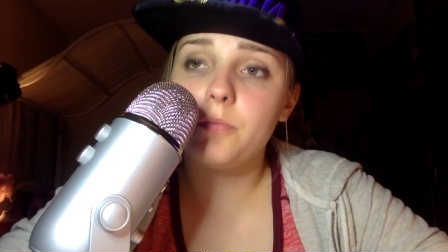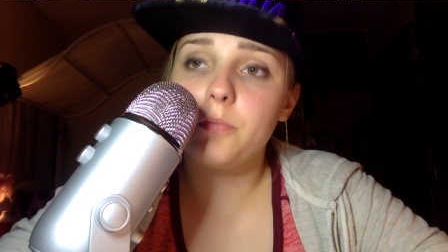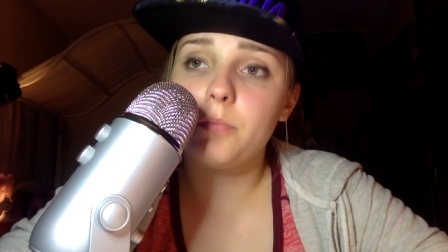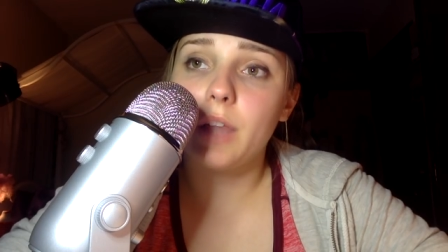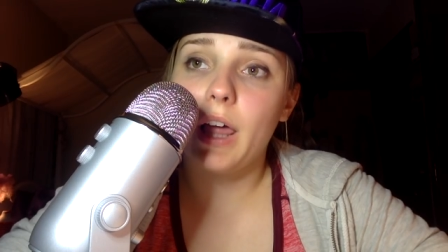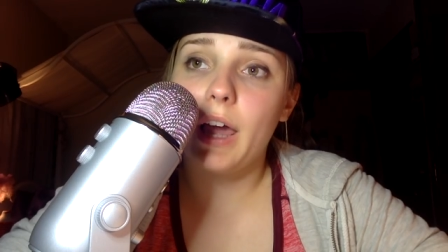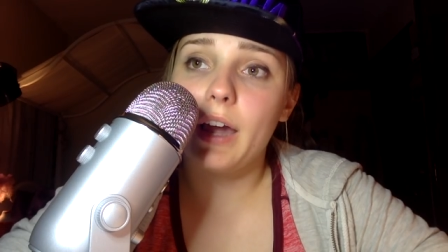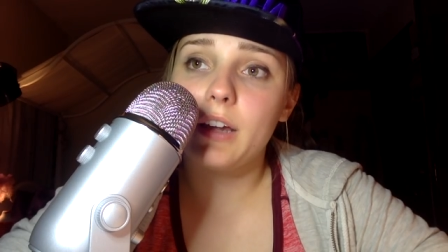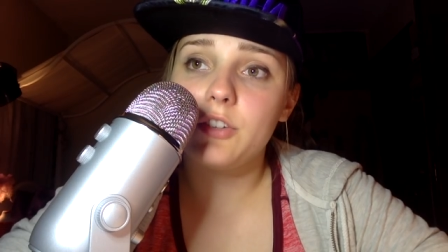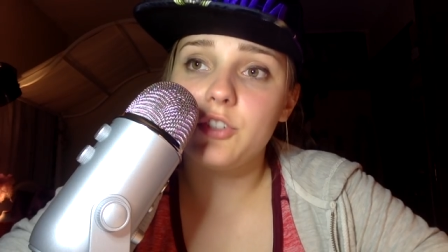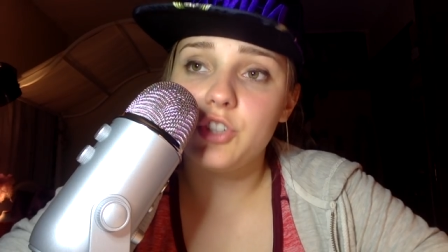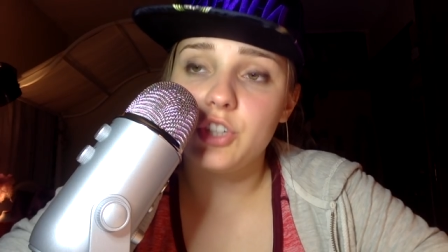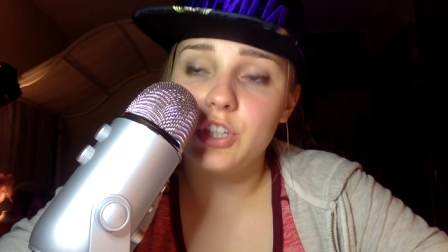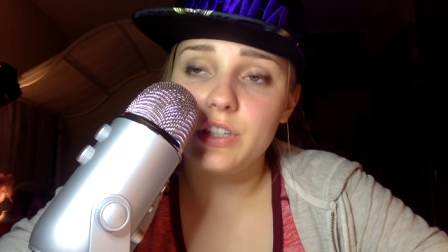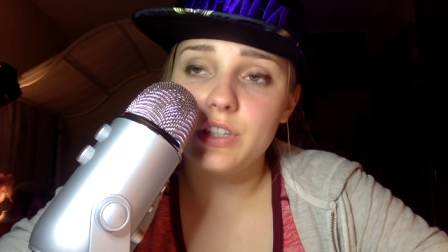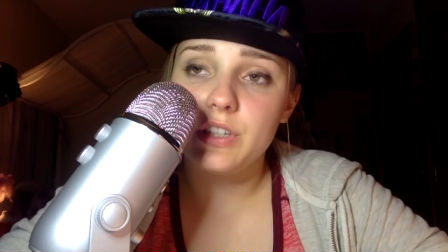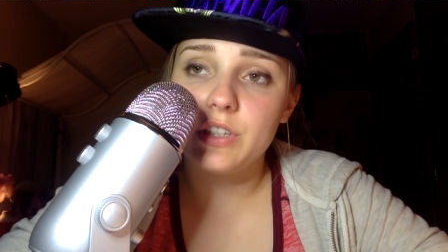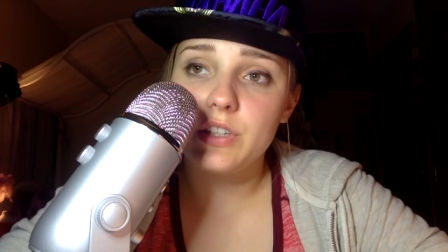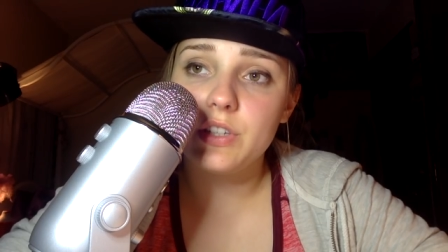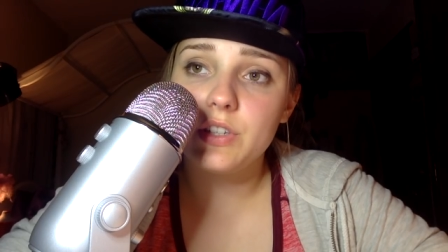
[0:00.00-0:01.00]
Black
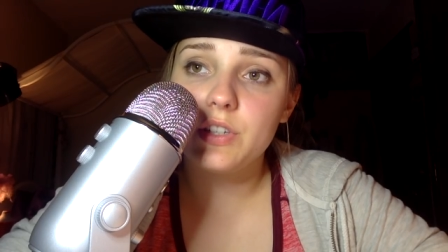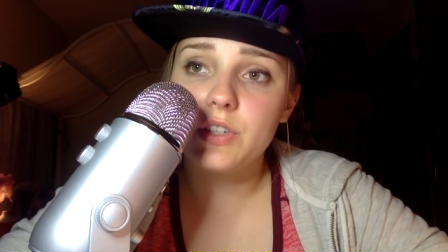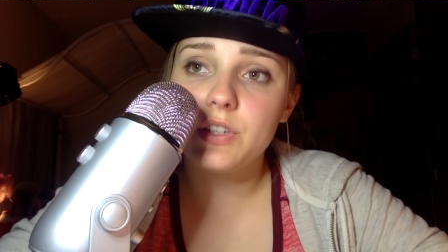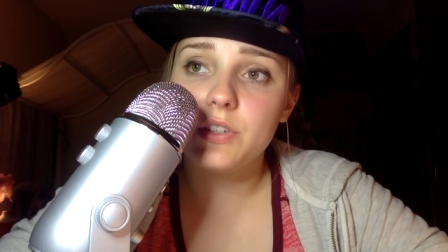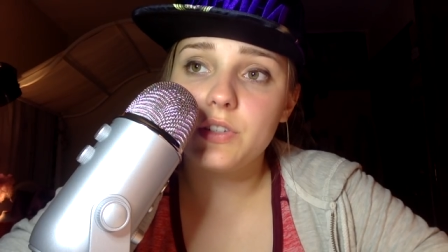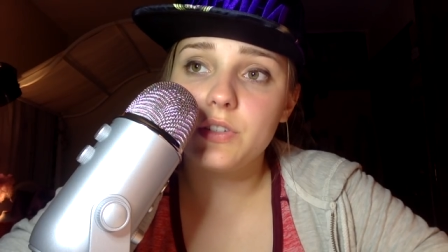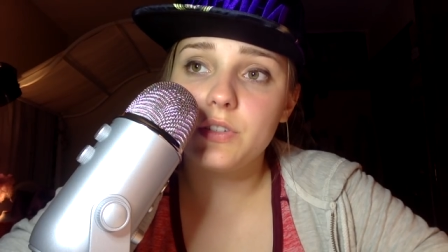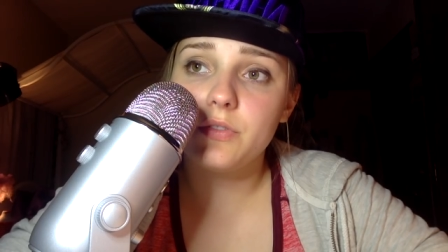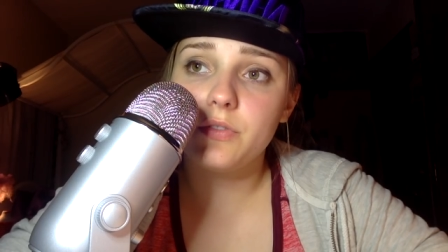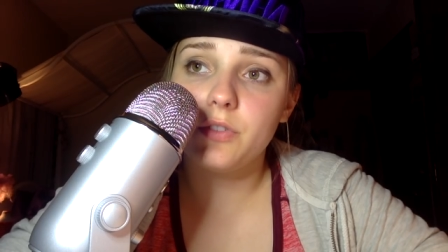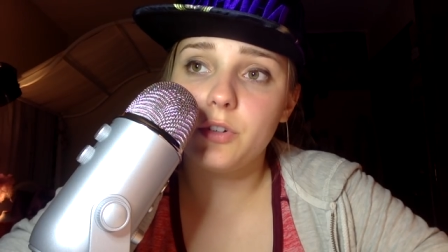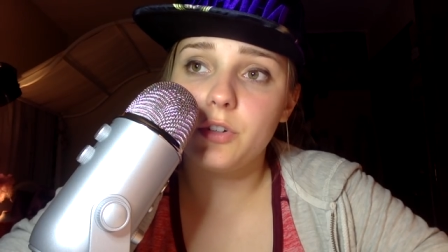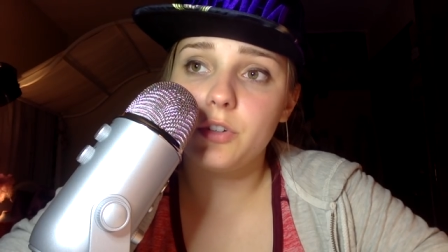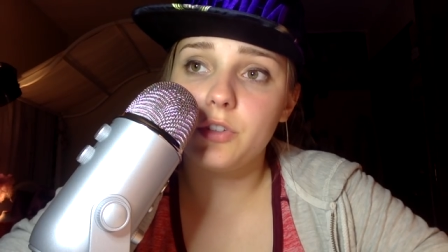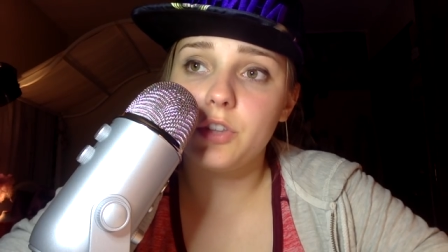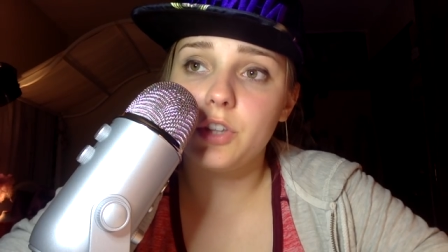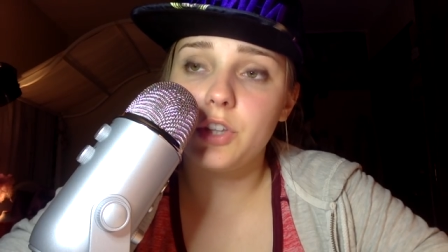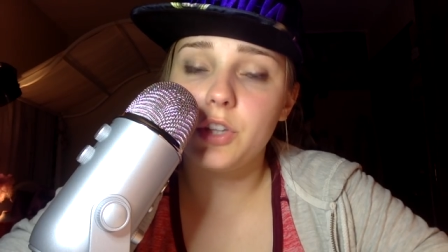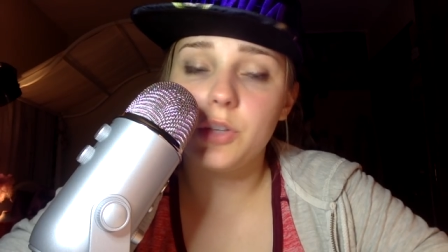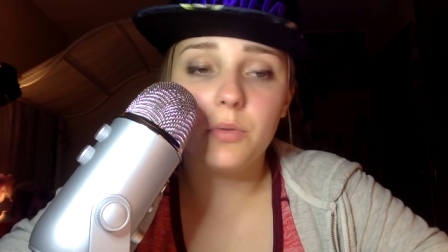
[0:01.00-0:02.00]
Jesus for
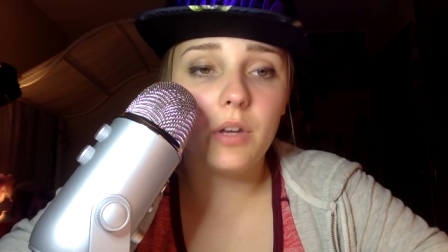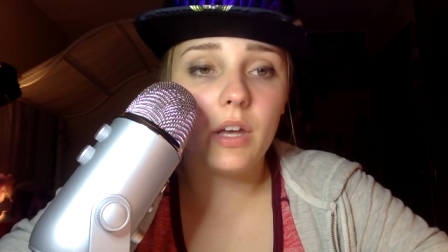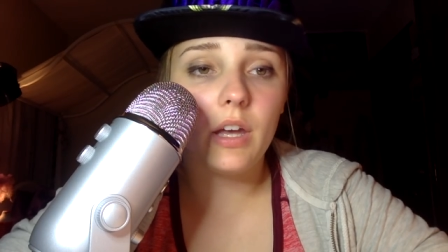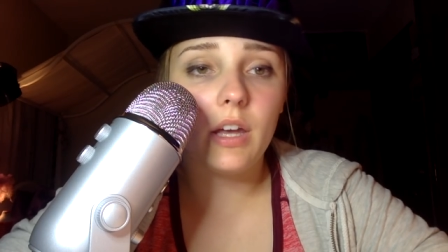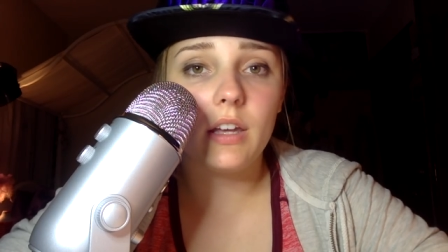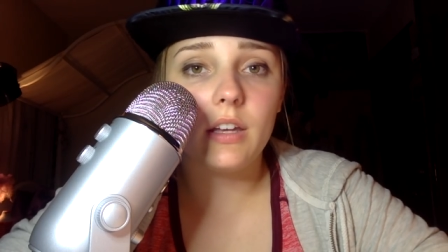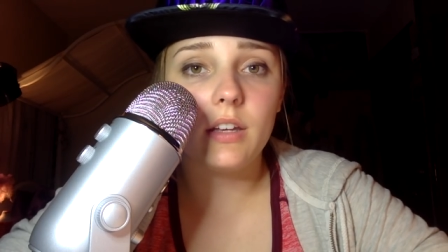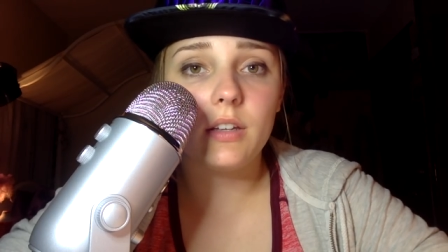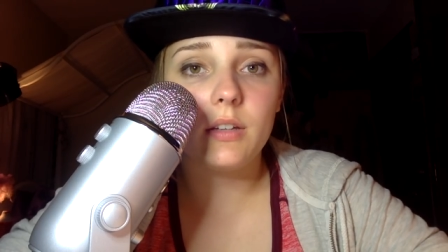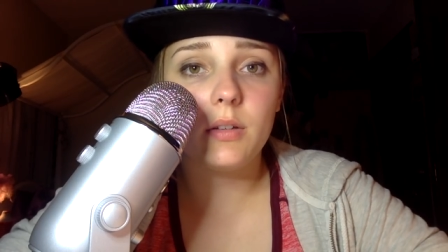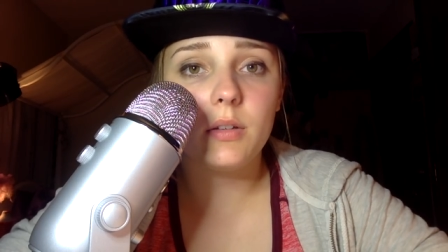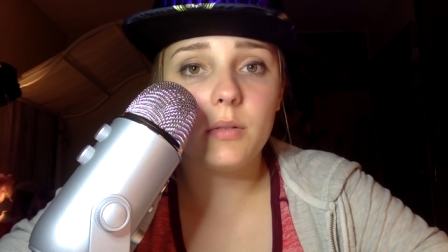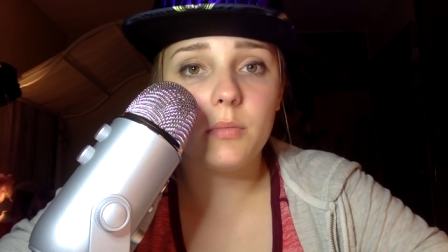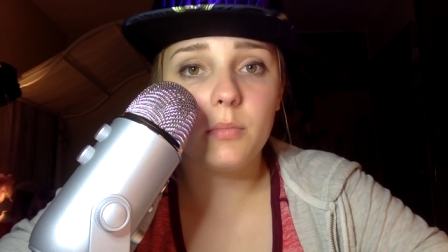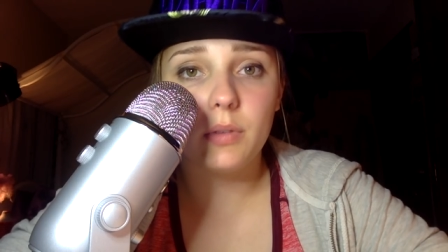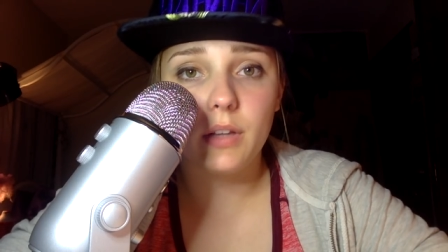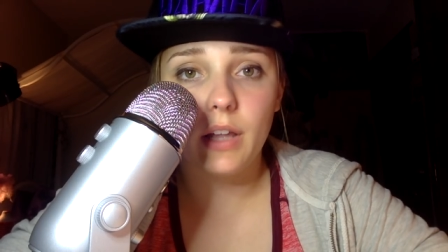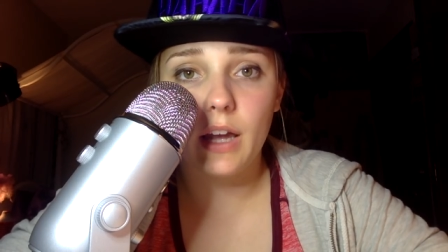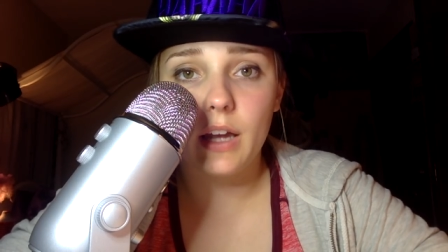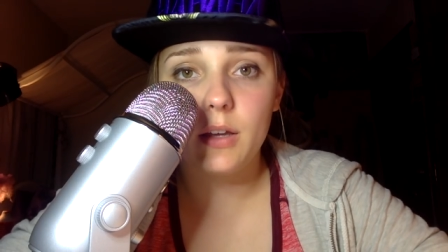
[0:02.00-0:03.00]
the UK
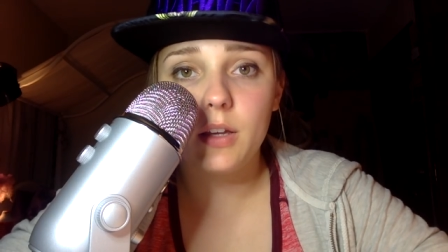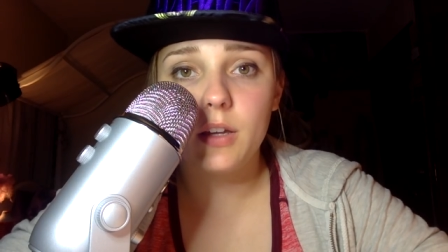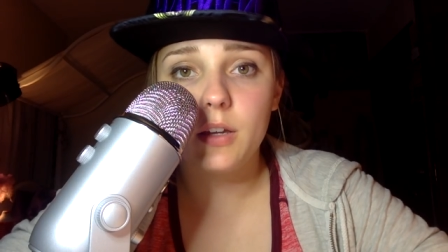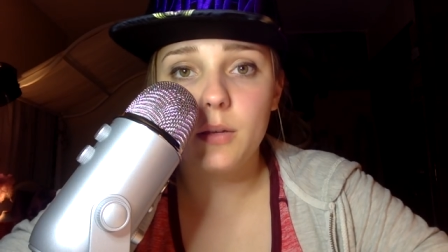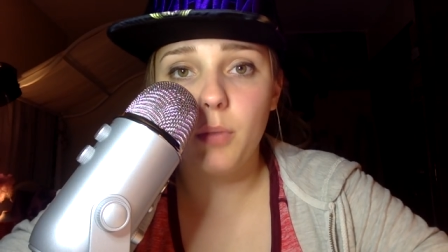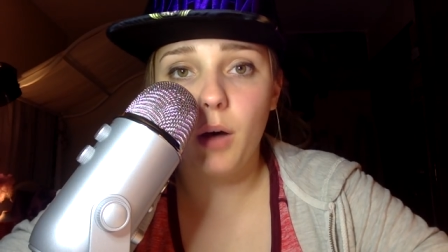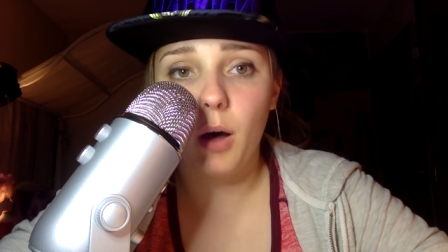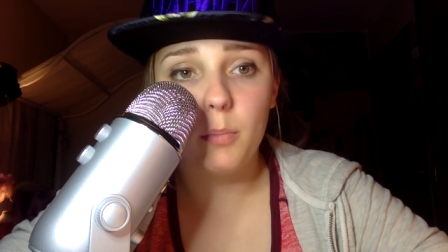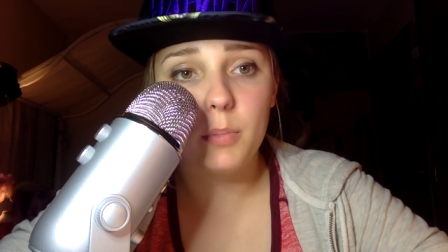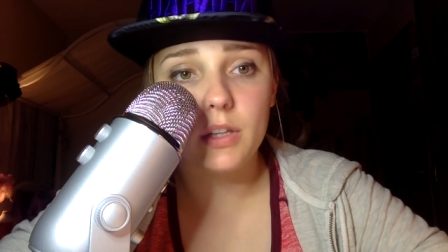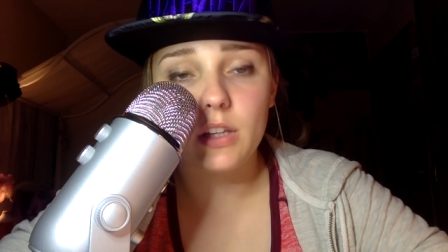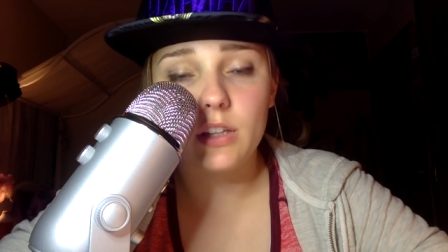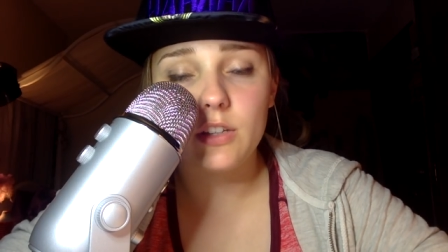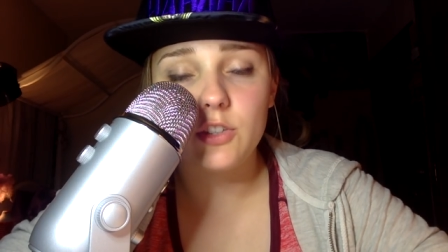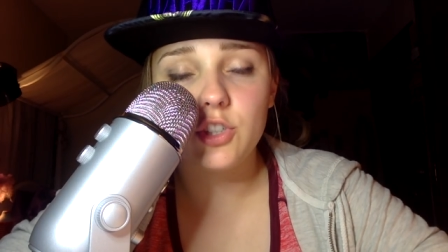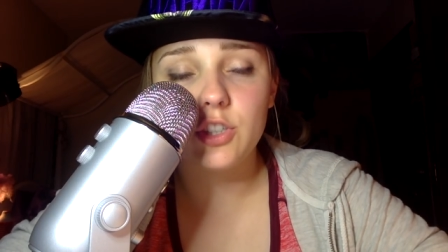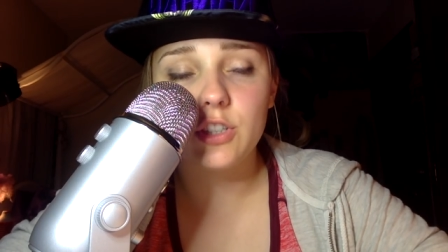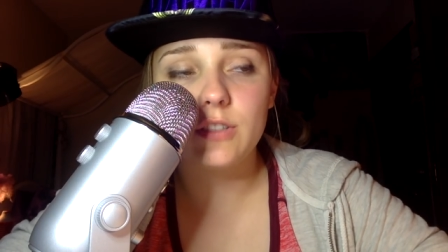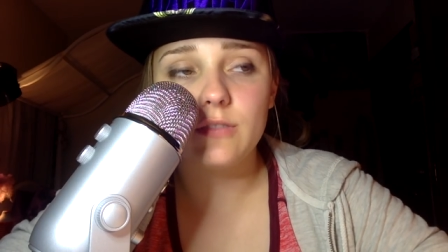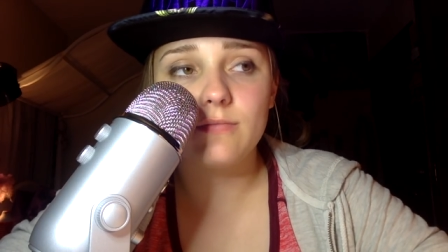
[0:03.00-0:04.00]
Black
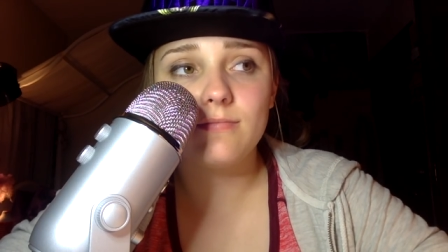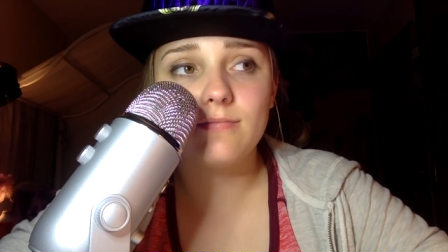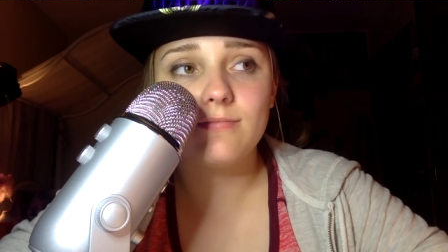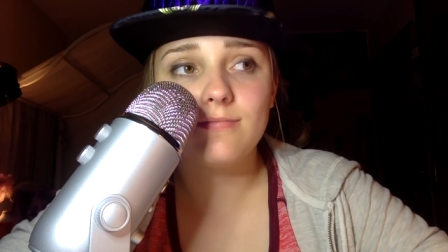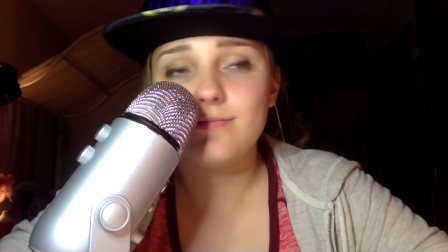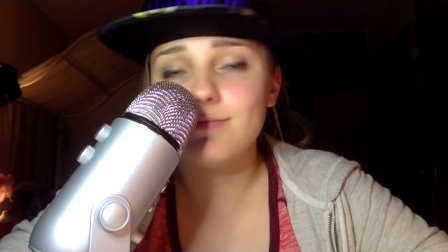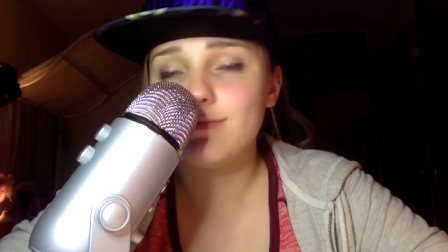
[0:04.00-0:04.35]
population.